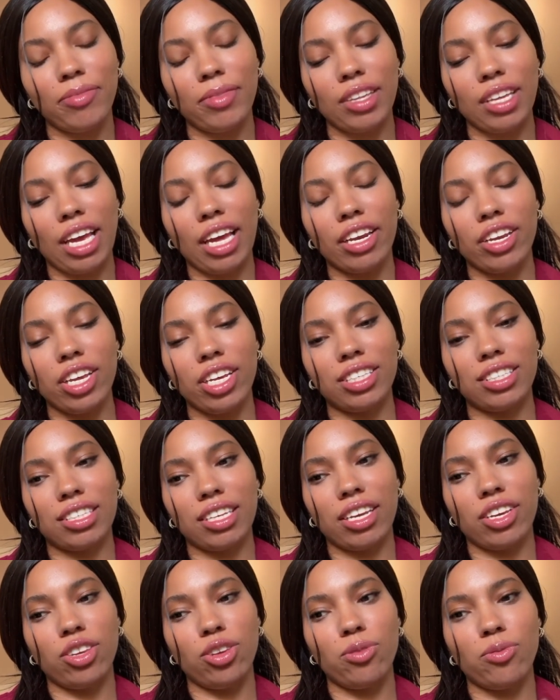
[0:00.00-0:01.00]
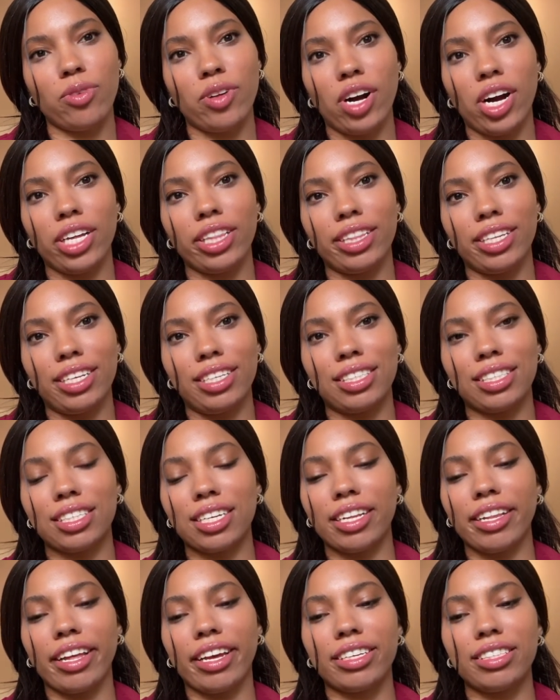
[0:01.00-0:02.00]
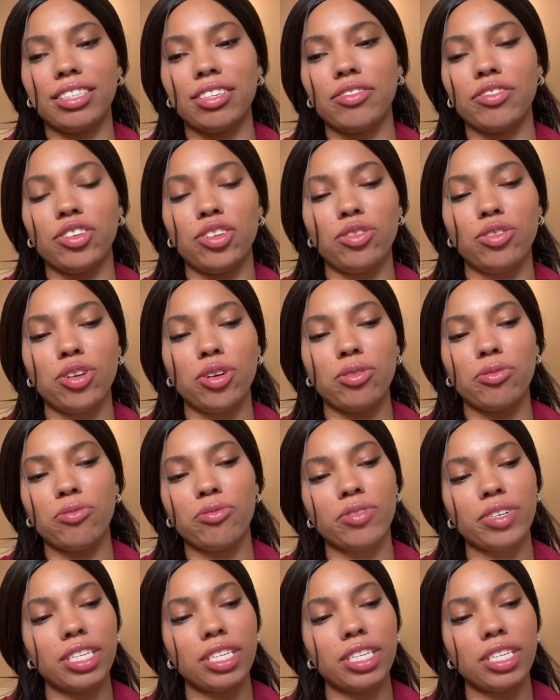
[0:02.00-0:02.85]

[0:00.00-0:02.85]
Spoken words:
And it's like, you got this, collective. You don't